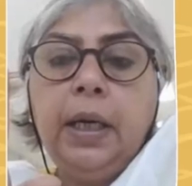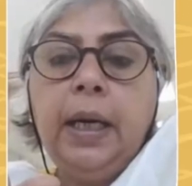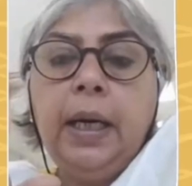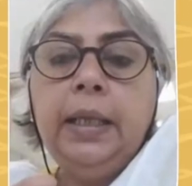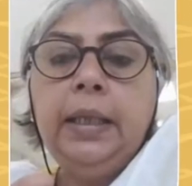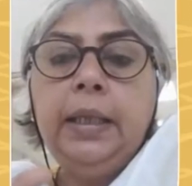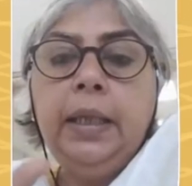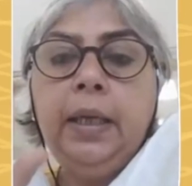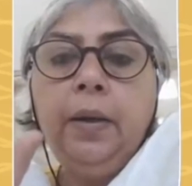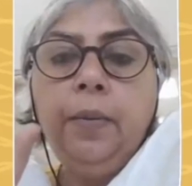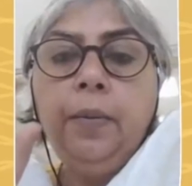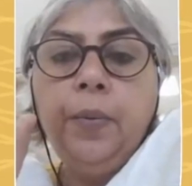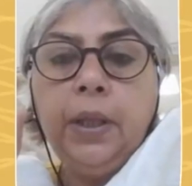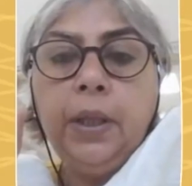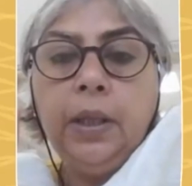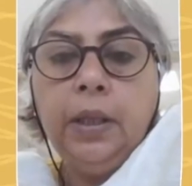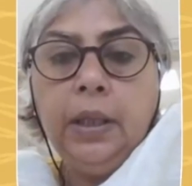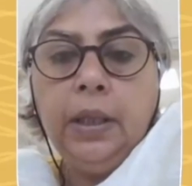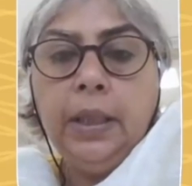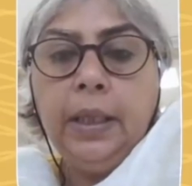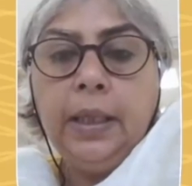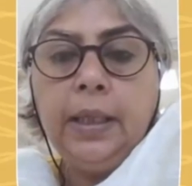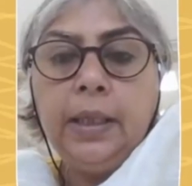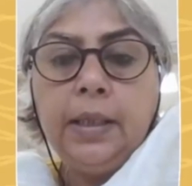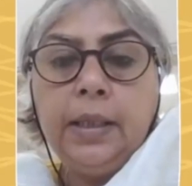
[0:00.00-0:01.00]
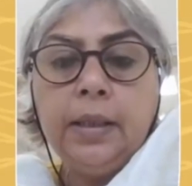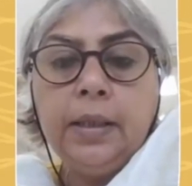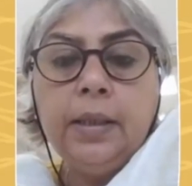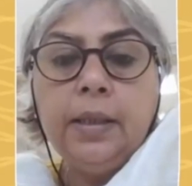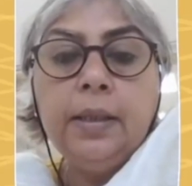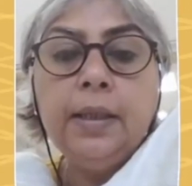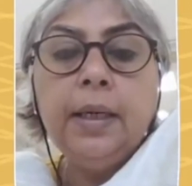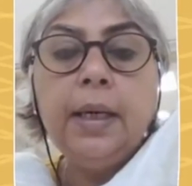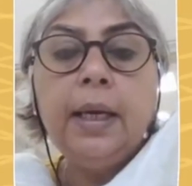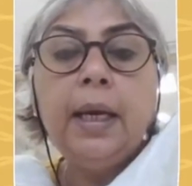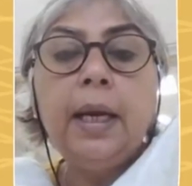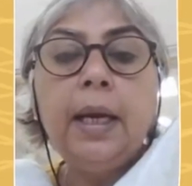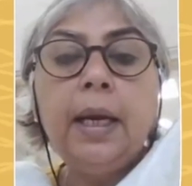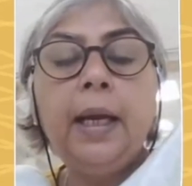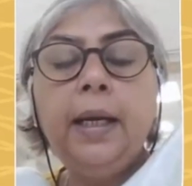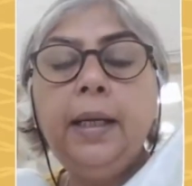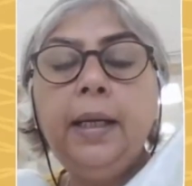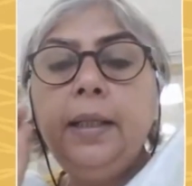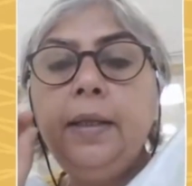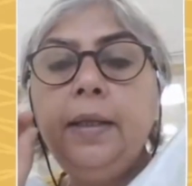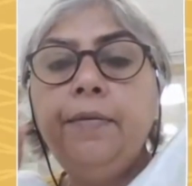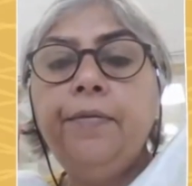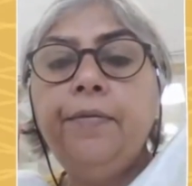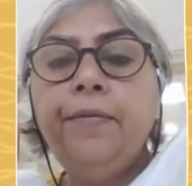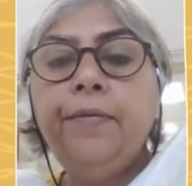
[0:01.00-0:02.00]
I think with this
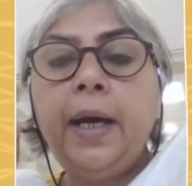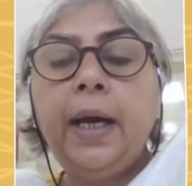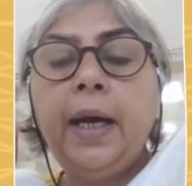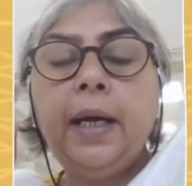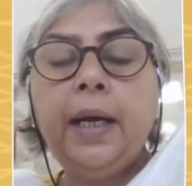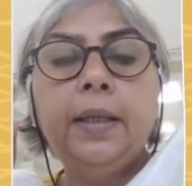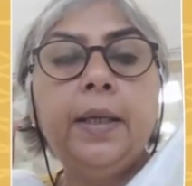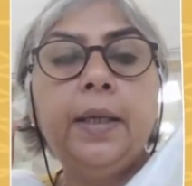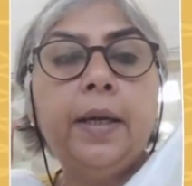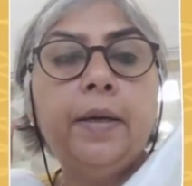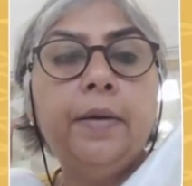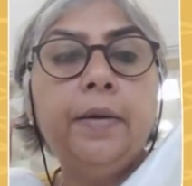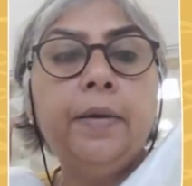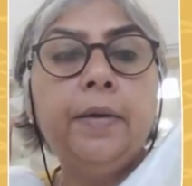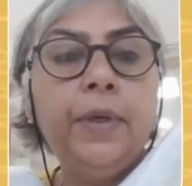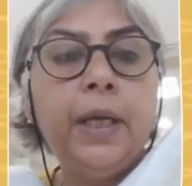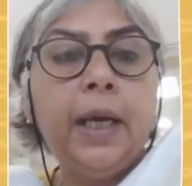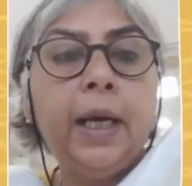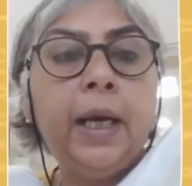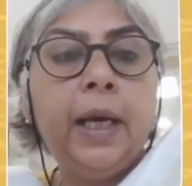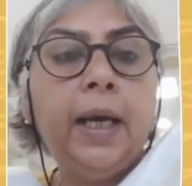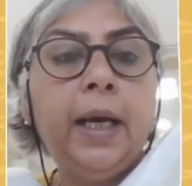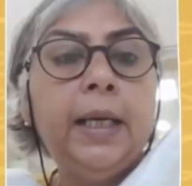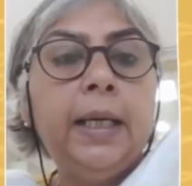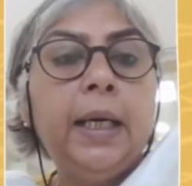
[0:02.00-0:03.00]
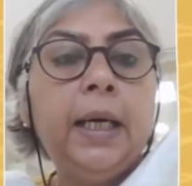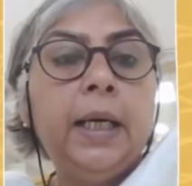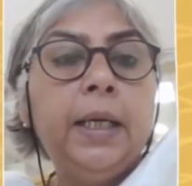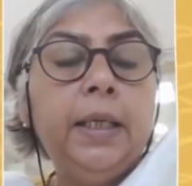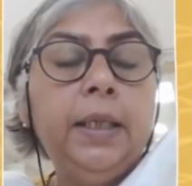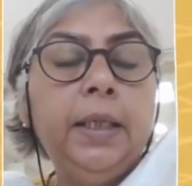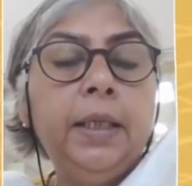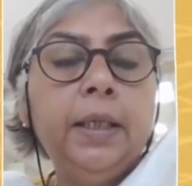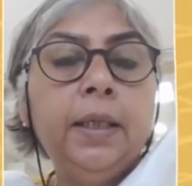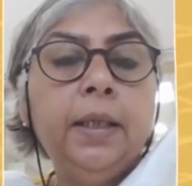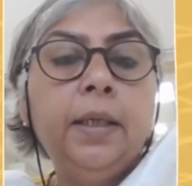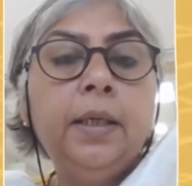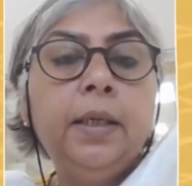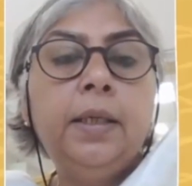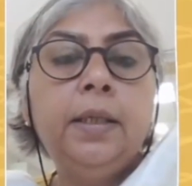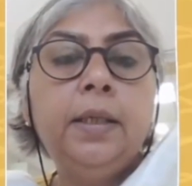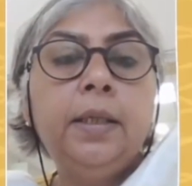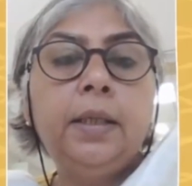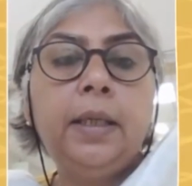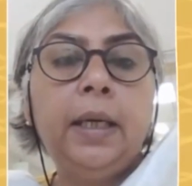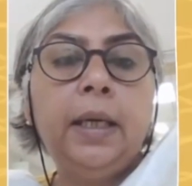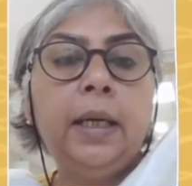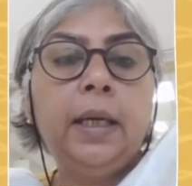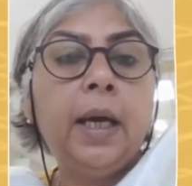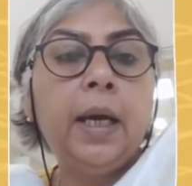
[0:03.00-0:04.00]
and the fact that we had our
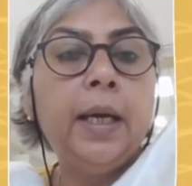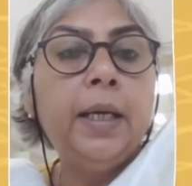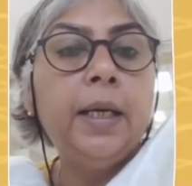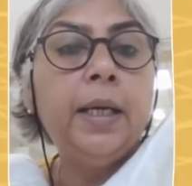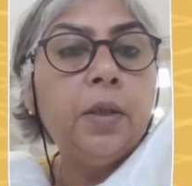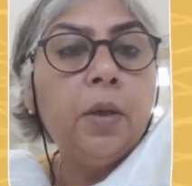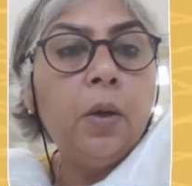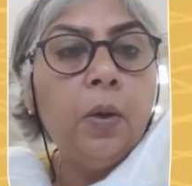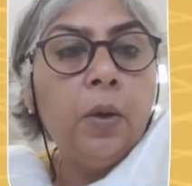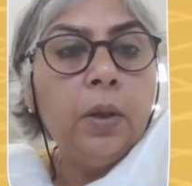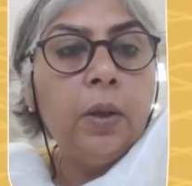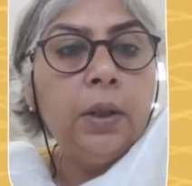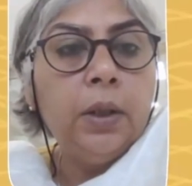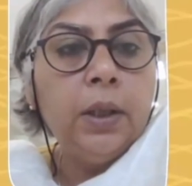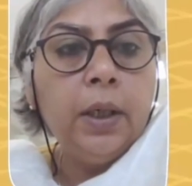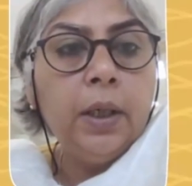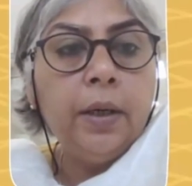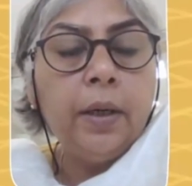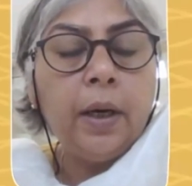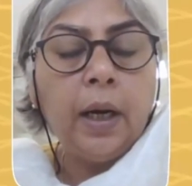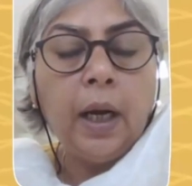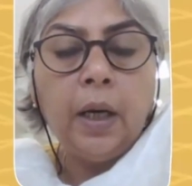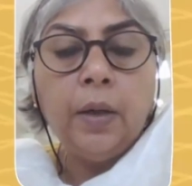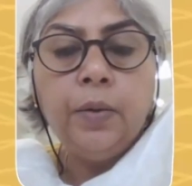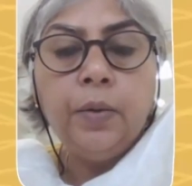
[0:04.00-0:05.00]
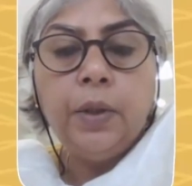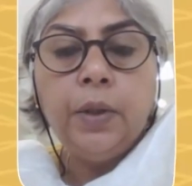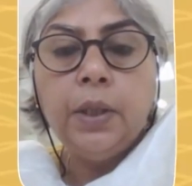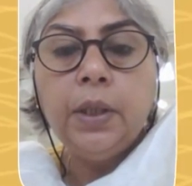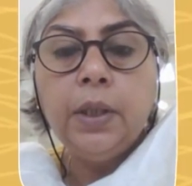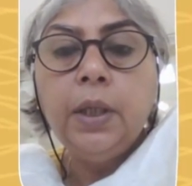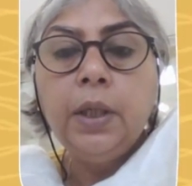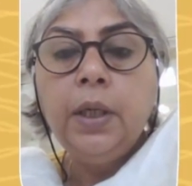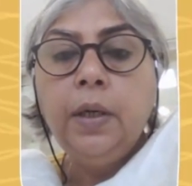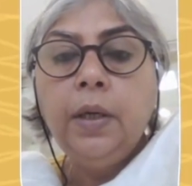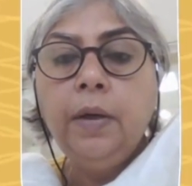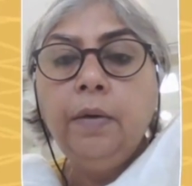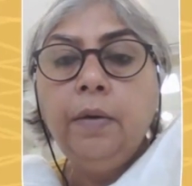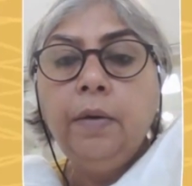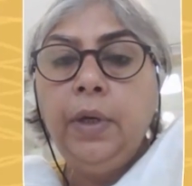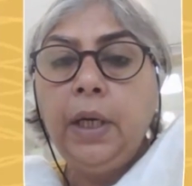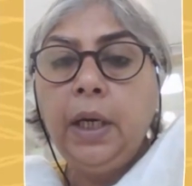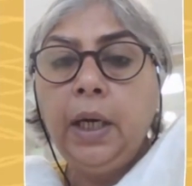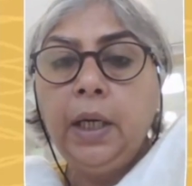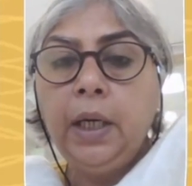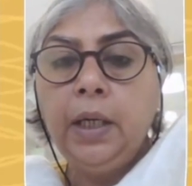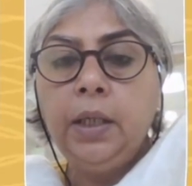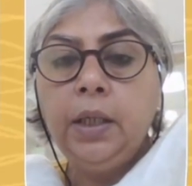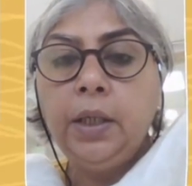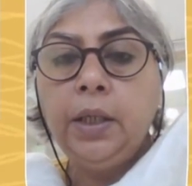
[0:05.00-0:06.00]
ears and eyes on the ground, we
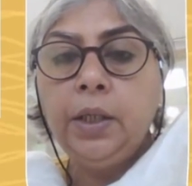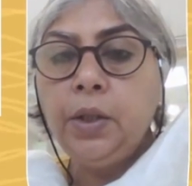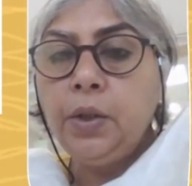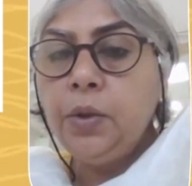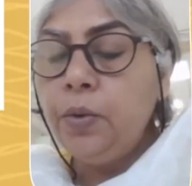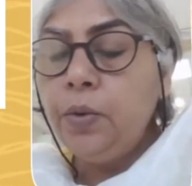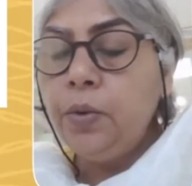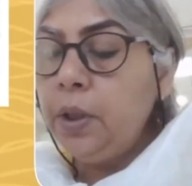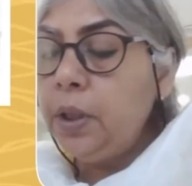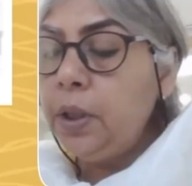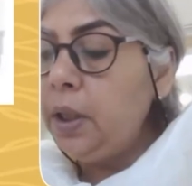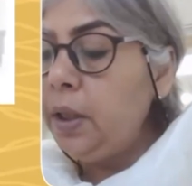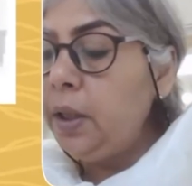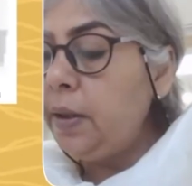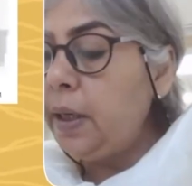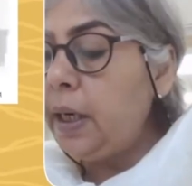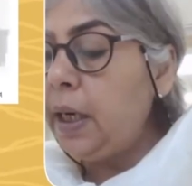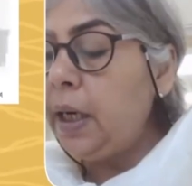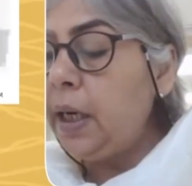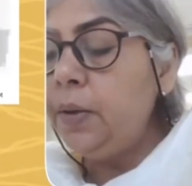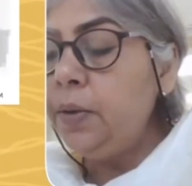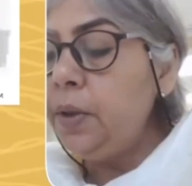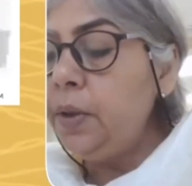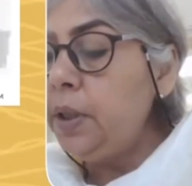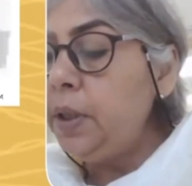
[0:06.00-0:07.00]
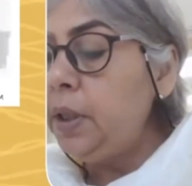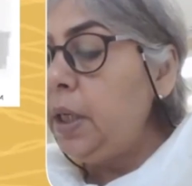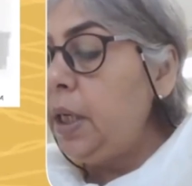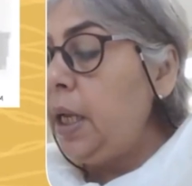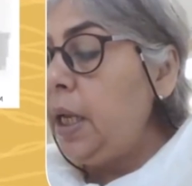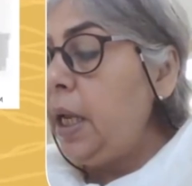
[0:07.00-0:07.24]
understood the ground,